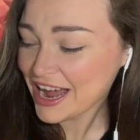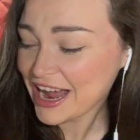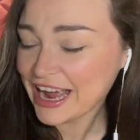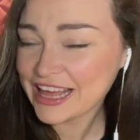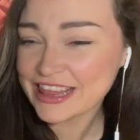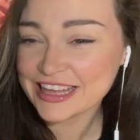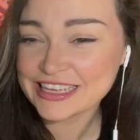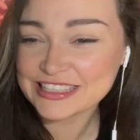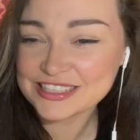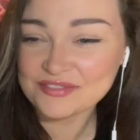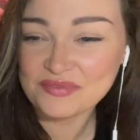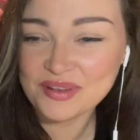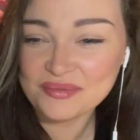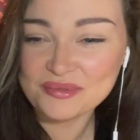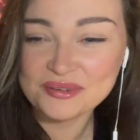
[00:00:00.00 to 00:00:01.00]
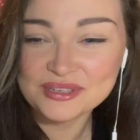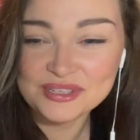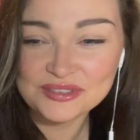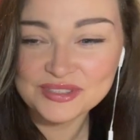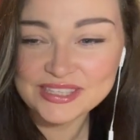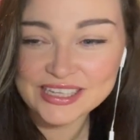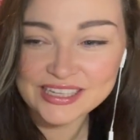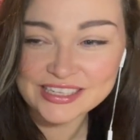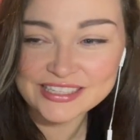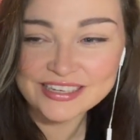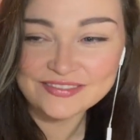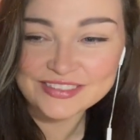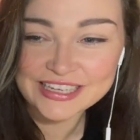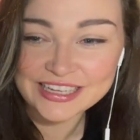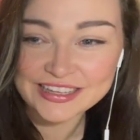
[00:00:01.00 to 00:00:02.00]
I think some people in New Zealand have
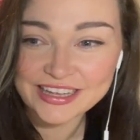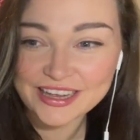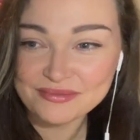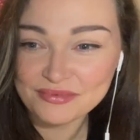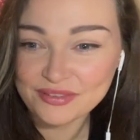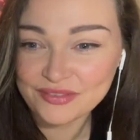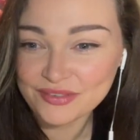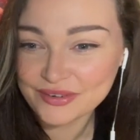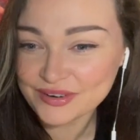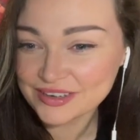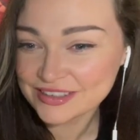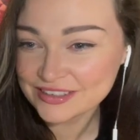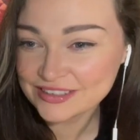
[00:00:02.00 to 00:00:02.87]
done that before.